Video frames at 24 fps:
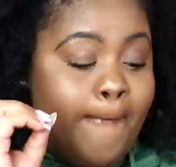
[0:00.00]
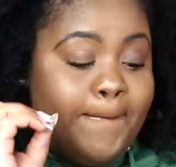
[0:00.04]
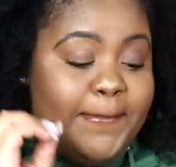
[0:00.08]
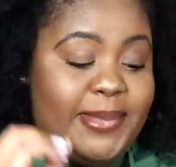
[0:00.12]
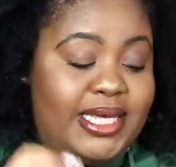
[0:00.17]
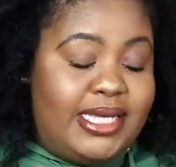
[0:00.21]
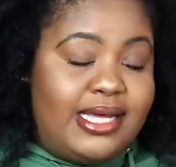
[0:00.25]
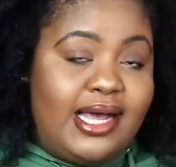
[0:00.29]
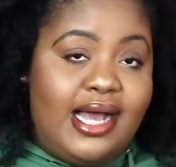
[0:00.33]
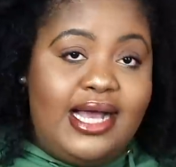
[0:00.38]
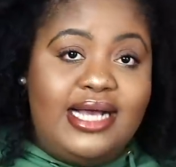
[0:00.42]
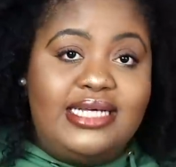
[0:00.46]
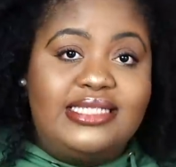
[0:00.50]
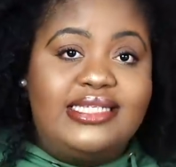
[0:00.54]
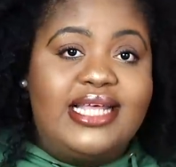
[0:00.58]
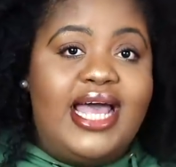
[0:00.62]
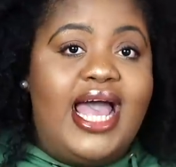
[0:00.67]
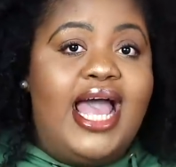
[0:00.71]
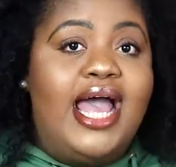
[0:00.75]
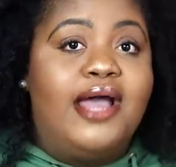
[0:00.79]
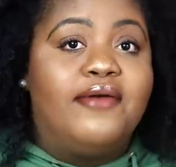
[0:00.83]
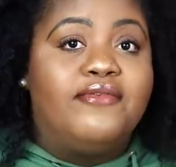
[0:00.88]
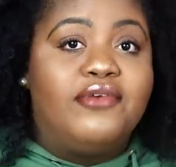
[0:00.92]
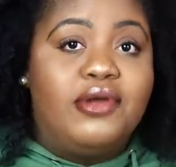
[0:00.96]
because
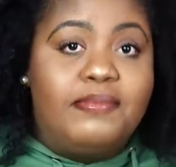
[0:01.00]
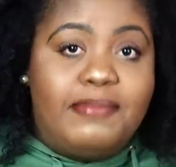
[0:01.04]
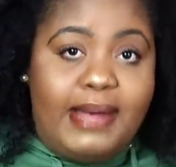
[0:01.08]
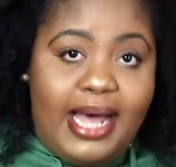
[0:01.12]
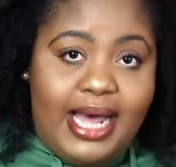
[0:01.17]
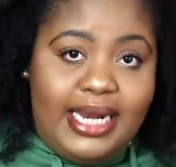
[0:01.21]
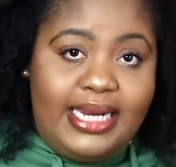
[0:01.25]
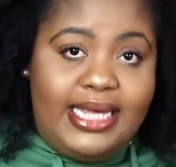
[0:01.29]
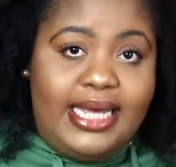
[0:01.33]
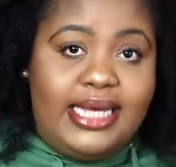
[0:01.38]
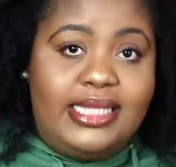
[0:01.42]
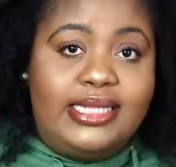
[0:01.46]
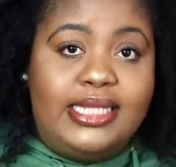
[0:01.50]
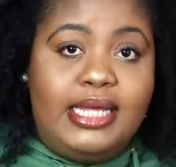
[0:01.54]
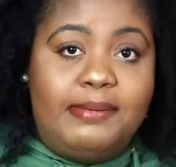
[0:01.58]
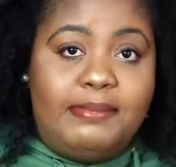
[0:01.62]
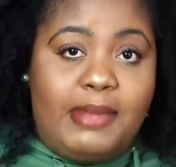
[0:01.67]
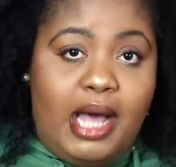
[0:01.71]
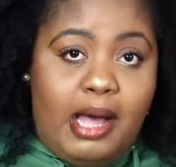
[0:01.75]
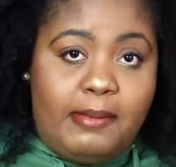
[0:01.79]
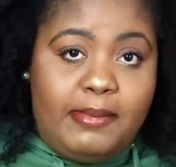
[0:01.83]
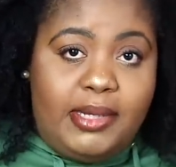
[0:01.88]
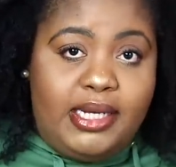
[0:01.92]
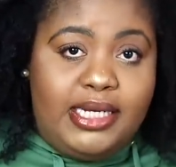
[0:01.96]
everybody and their
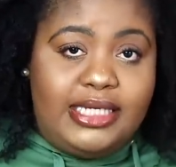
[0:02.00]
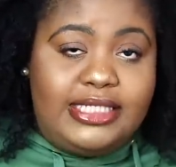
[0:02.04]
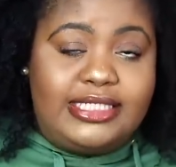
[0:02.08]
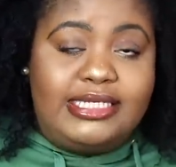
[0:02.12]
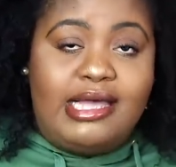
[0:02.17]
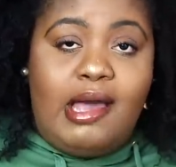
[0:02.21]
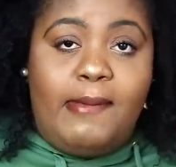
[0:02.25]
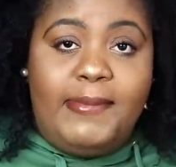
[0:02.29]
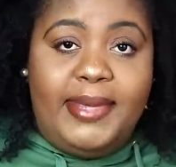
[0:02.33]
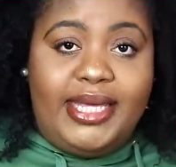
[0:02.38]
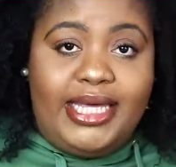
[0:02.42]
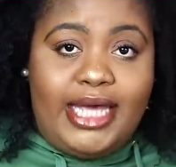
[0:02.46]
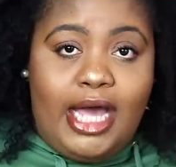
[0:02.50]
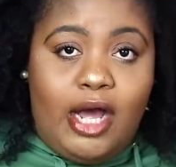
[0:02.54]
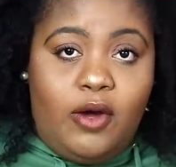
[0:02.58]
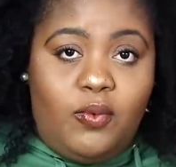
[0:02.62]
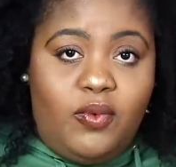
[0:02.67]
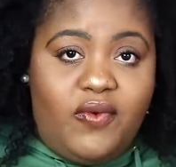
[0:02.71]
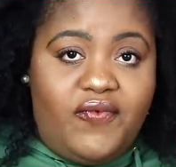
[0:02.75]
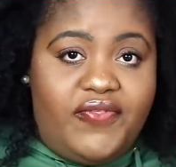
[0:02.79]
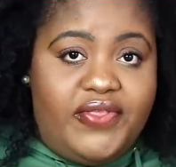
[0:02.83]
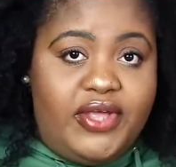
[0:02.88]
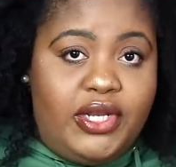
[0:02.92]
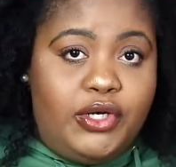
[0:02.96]
mama is coming out
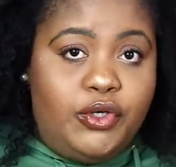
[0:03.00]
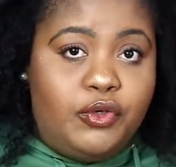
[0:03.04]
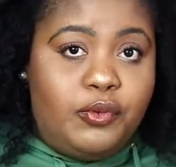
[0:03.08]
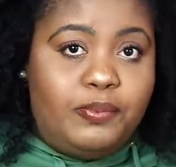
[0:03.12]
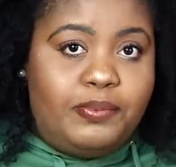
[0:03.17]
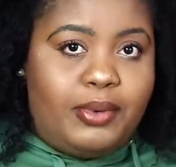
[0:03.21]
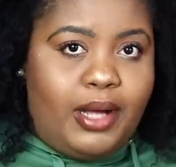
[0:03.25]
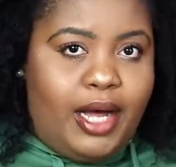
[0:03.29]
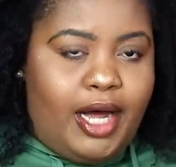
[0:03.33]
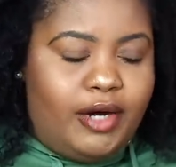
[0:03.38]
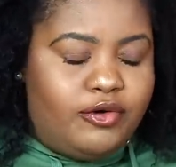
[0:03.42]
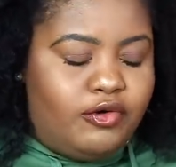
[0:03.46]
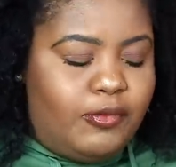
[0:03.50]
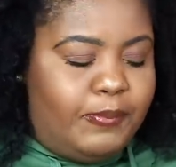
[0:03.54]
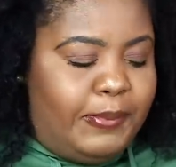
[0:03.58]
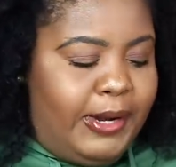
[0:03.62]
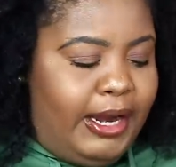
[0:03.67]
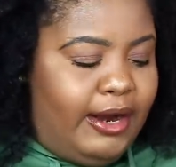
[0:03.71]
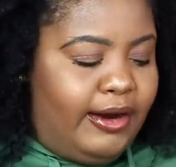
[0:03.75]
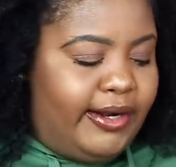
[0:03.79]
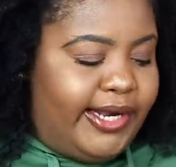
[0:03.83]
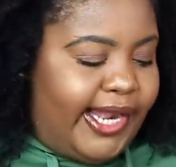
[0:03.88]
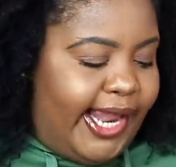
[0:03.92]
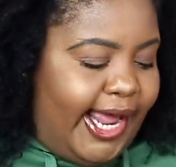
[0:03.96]
with the new bond
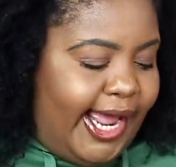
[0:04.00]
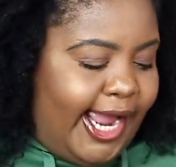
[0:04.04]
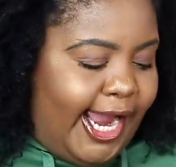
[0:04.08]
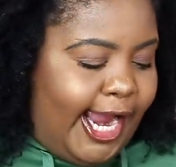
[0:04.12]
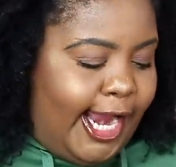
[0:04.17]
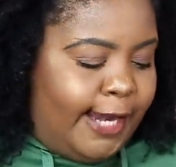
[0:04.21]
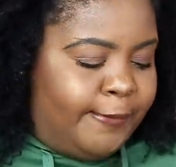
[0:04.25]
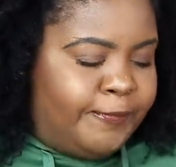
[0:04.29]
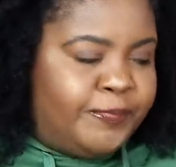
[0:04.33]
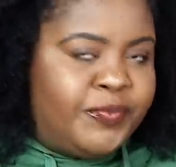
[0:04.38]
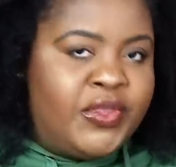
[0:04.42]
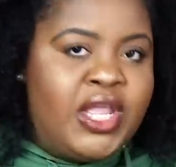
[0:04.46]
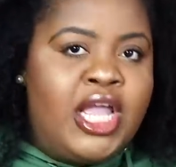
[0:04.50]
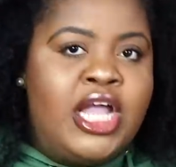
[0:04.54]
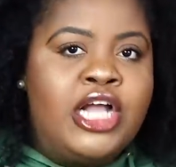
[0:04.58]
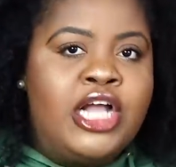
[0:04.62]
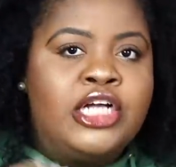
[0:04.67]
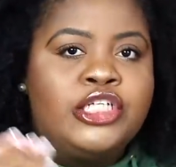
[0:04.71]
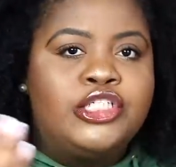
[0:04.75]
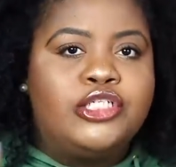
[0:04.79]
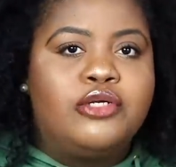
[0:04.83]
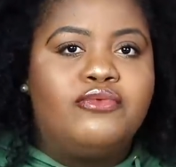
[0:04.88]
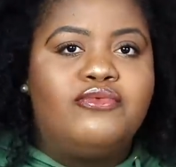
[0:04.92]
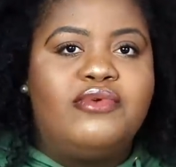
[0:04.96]
repair line
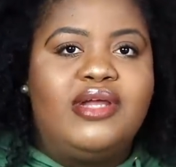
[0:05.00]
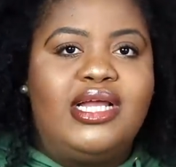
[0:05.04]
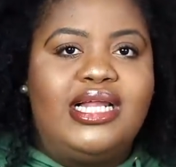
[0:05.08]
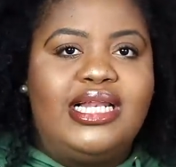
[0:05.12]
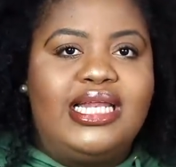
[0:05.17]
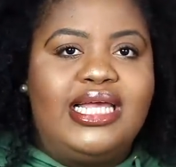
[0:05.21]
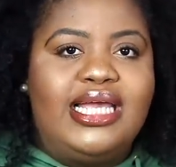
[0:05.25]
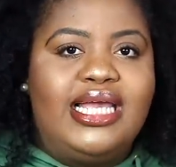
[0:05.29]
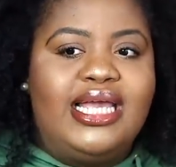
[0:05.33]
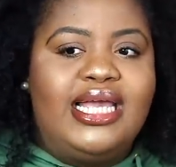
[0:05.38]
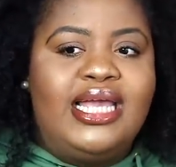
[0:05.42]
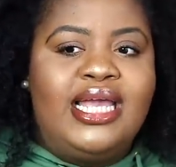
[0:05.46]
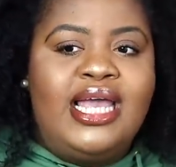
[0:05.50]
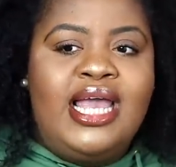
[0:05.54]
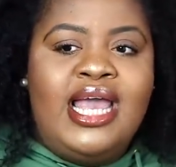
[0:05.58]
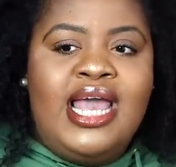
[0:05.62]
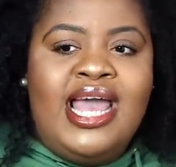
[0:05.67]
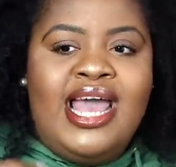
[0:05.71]
to really